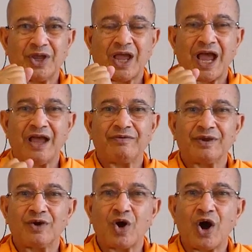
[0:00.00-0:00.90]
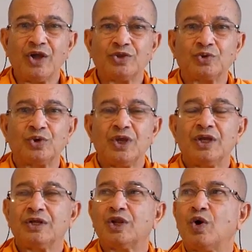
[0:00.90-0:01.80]
Having gone through.
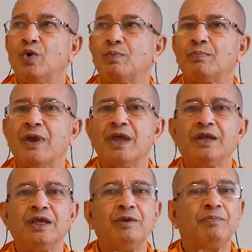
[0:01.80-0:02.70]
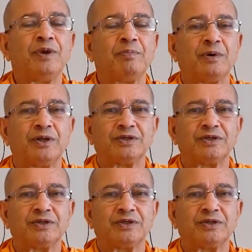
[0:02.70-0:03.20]
Now many people